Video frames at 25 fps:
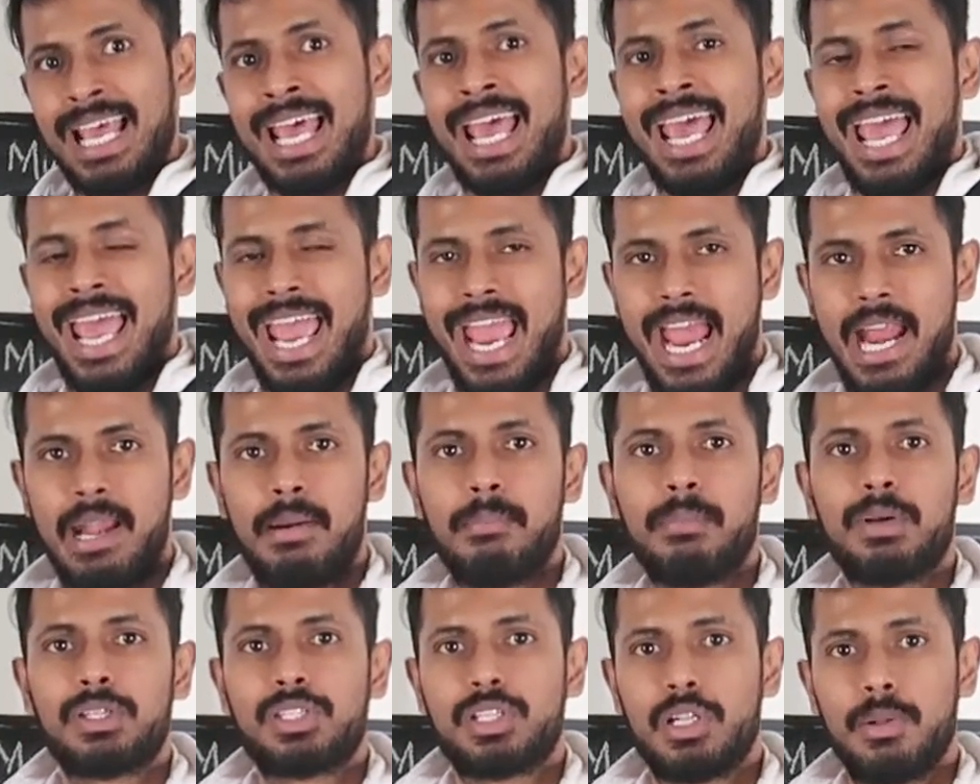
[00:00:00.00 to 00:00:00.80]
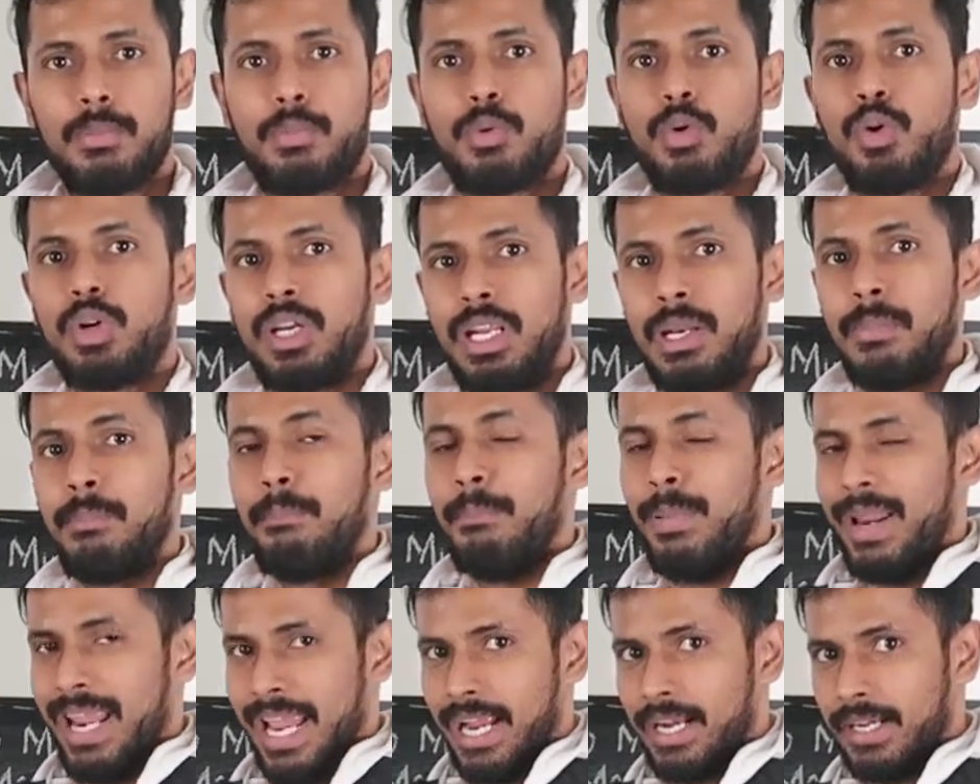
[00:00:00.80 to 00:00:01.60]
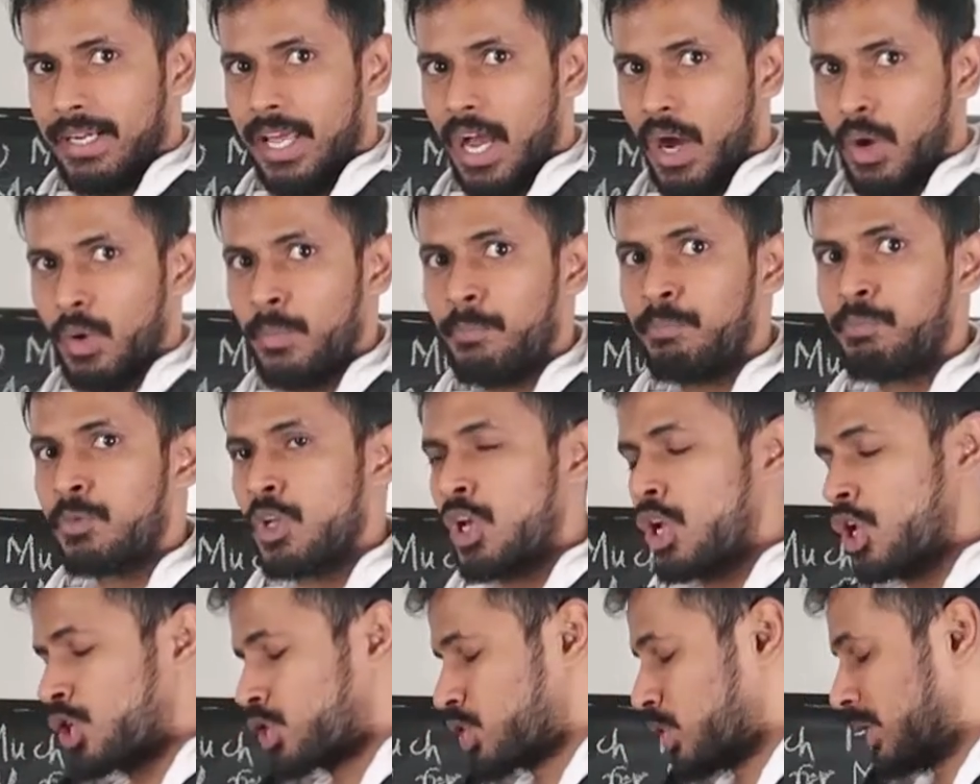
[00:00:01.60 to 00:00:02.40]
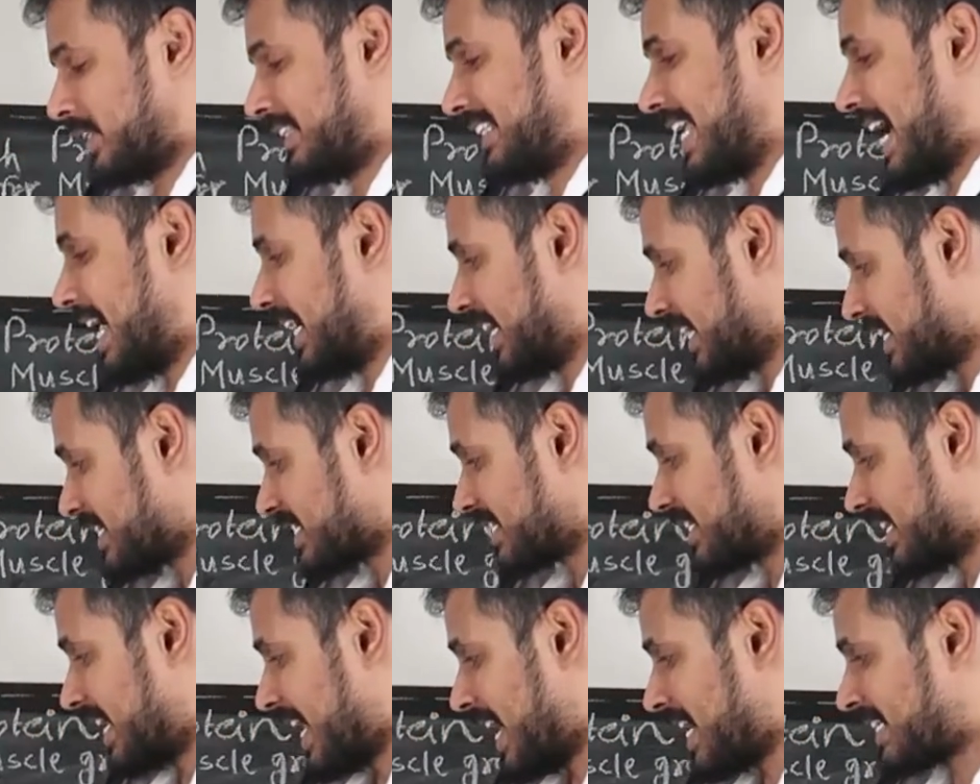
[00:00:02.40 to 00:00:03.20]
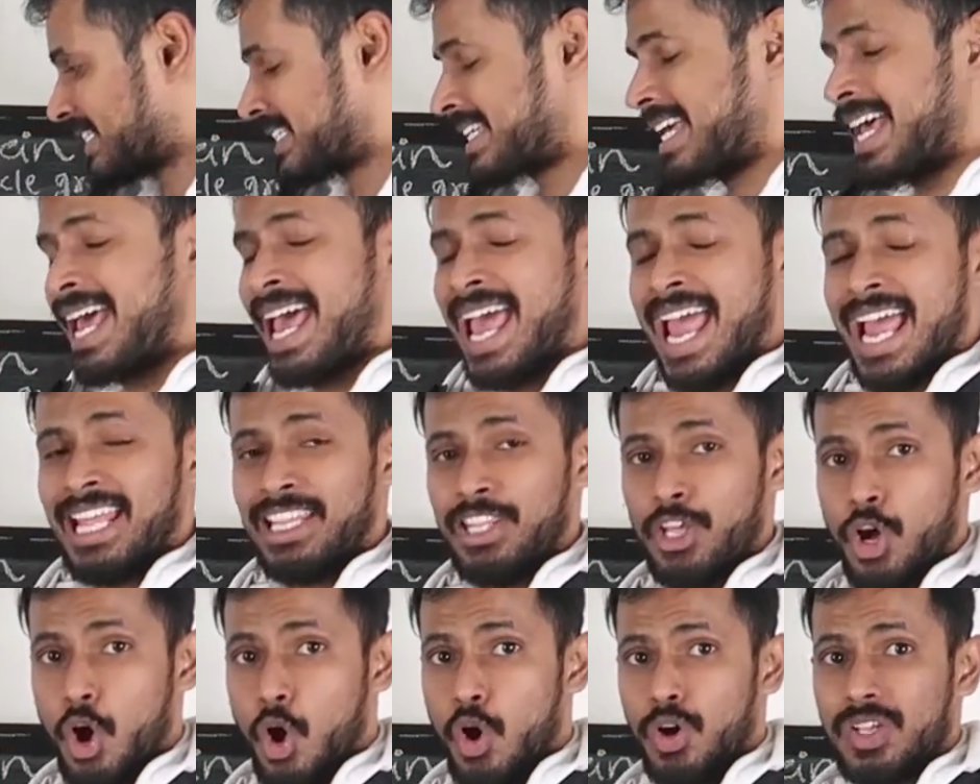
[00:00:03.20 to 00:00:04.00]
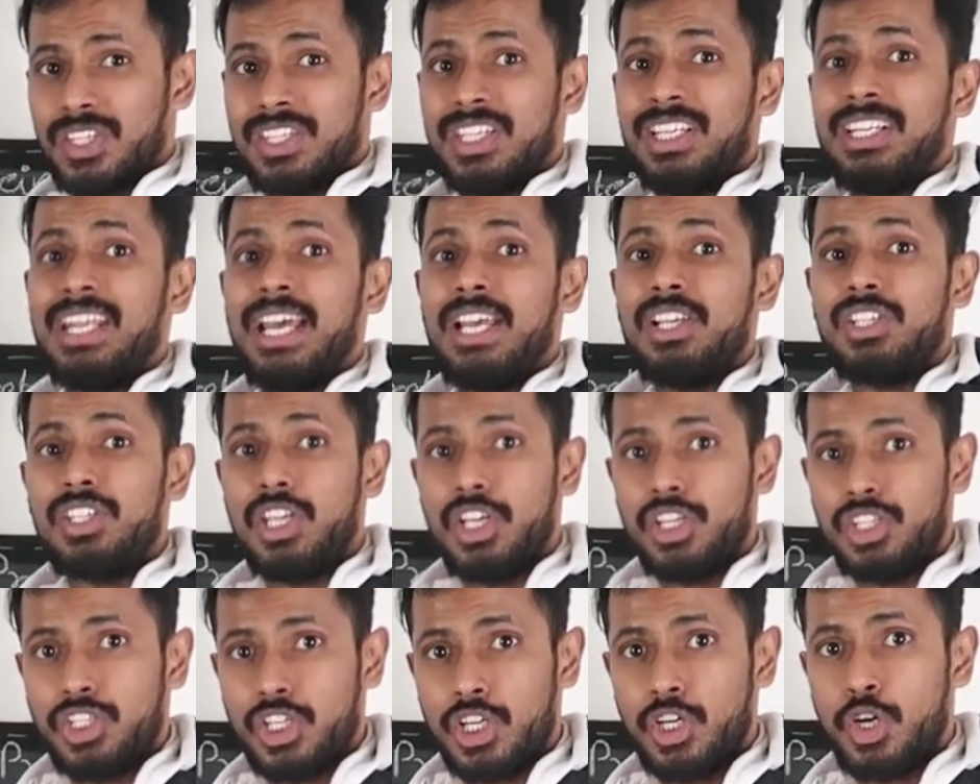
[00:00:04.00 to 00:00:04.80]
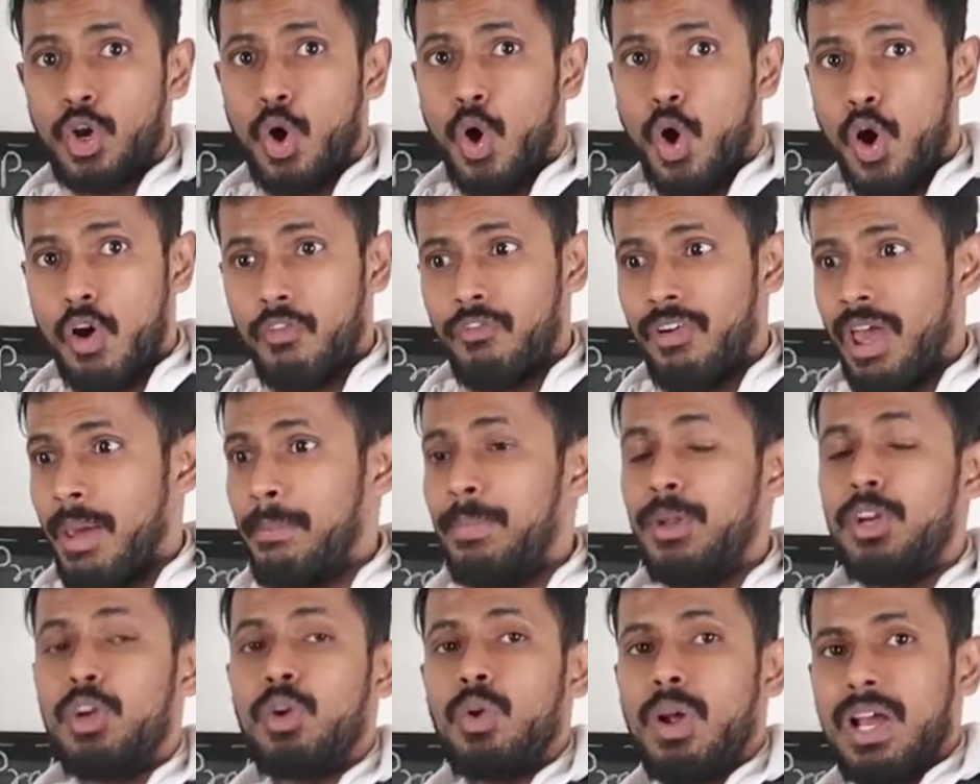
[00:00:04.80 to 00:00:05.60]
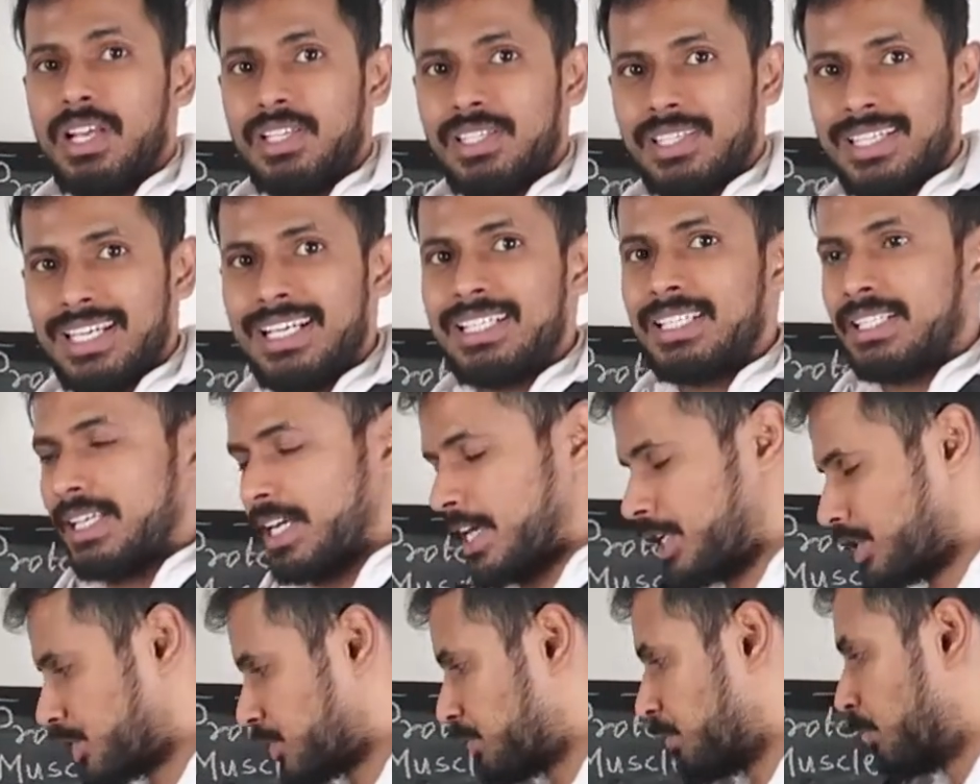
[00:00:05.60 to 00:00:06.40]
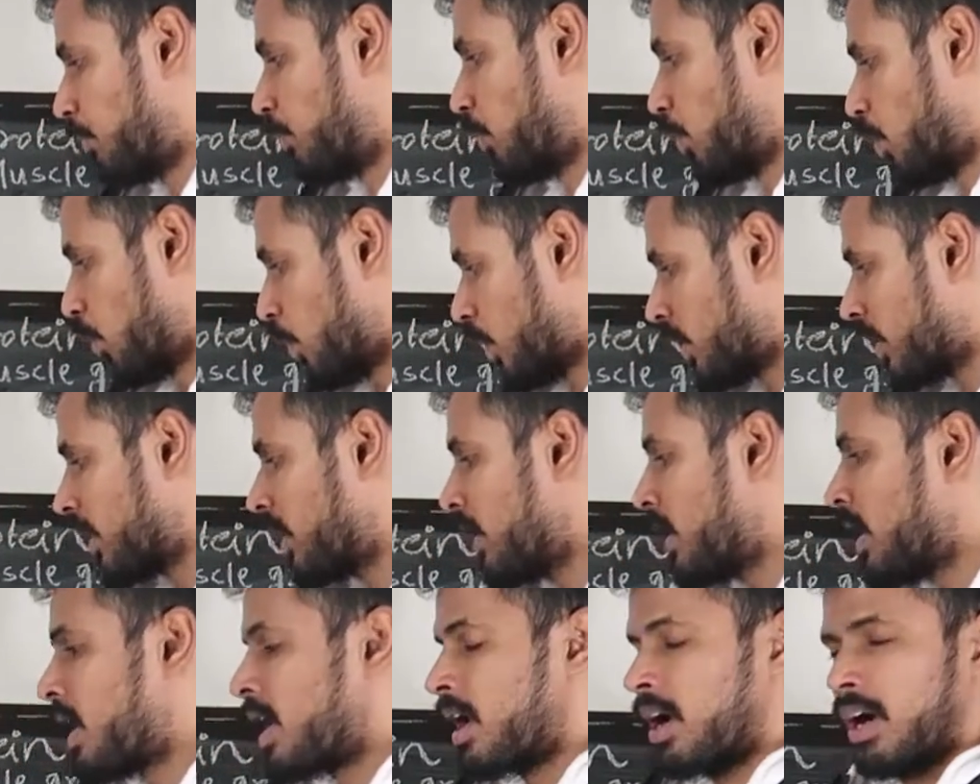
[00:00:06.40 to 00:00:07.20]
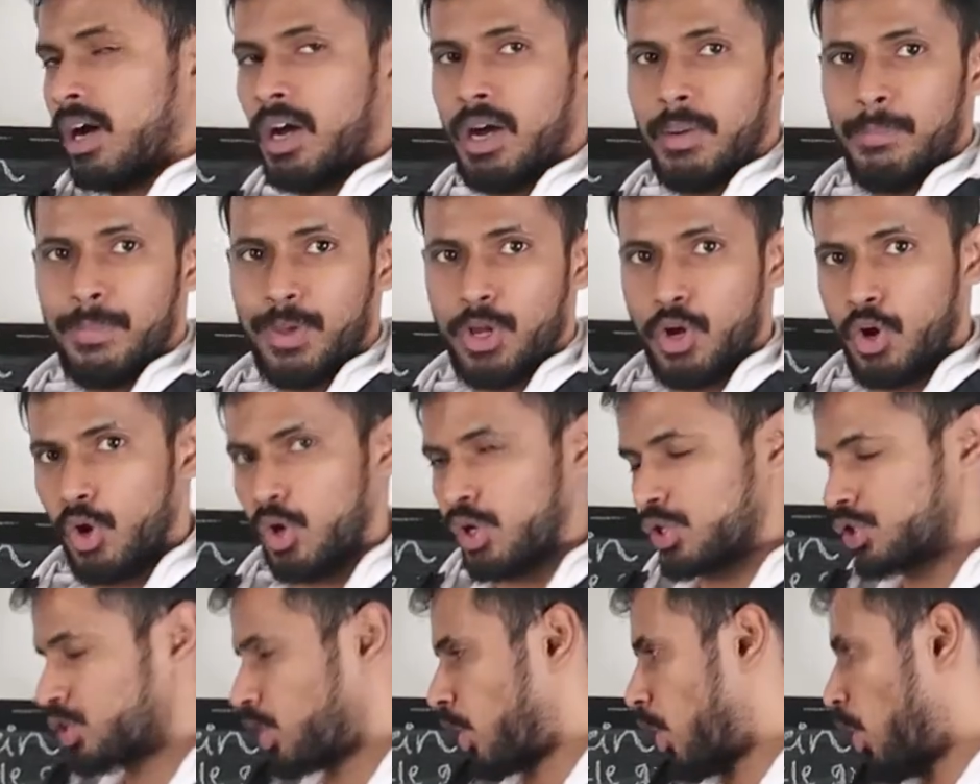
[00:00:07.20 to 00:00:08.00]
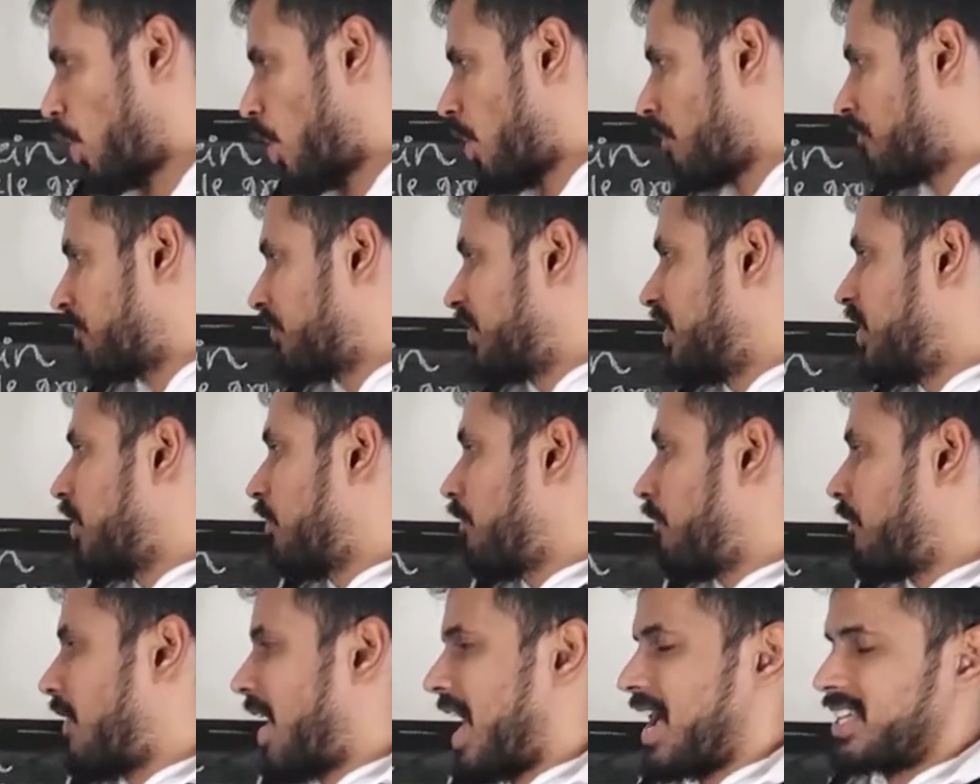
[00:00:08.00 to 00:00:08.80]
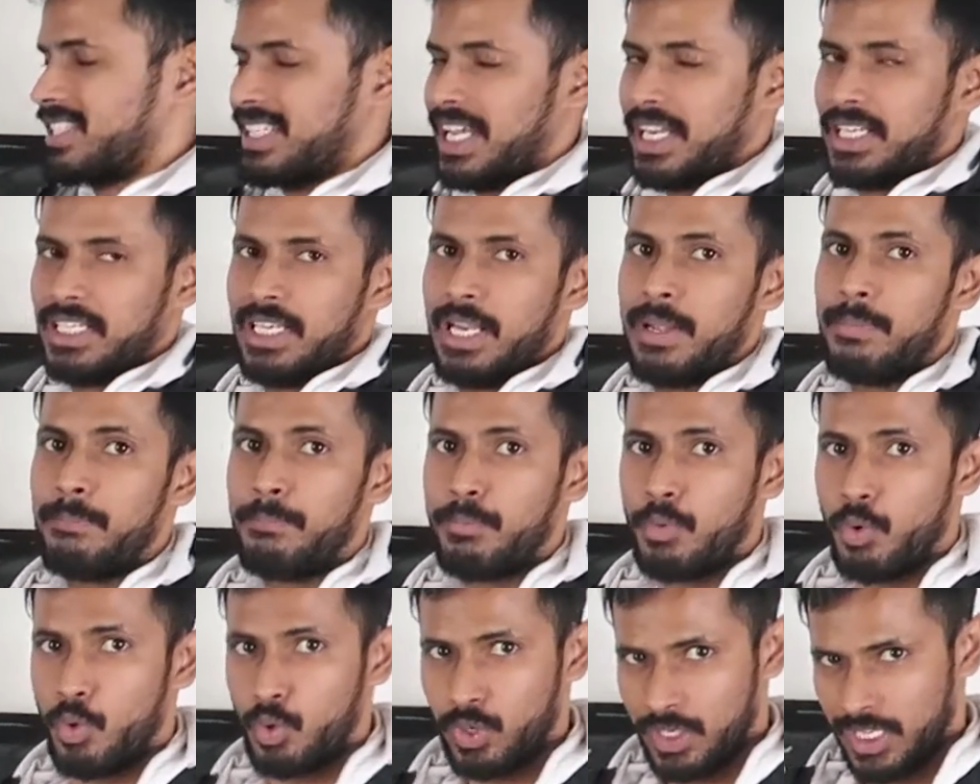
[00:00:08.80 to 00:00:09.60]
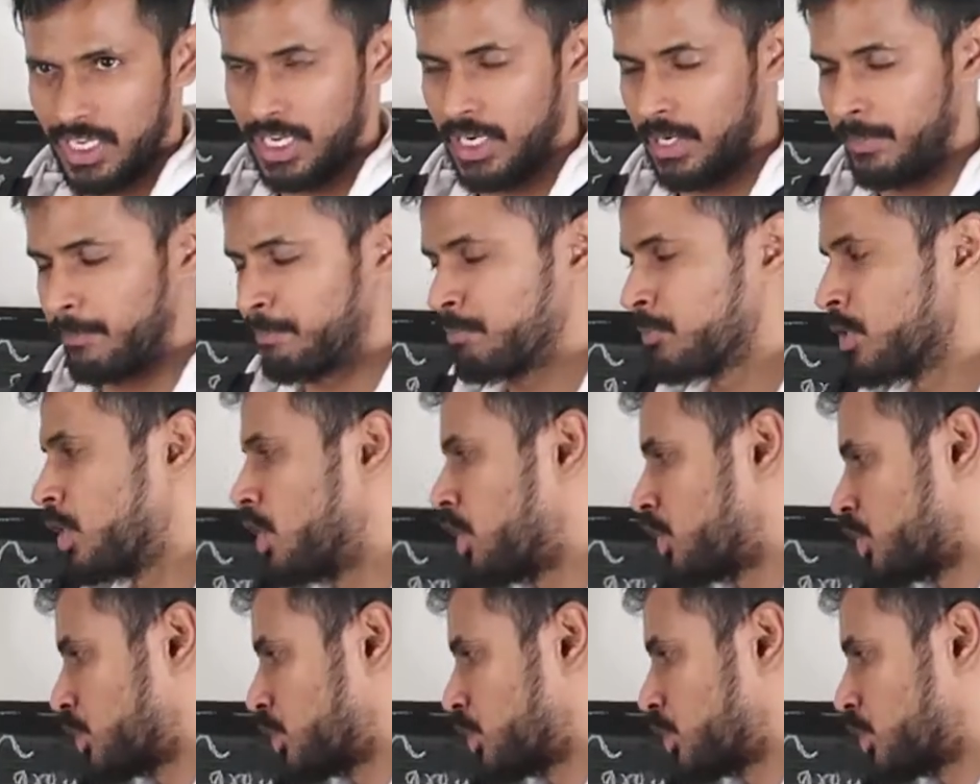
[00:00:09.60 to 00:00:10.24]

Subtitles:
and muscle protein breakdown. So that is less, and the oxidization of amino acids is more because of the fast acting protein.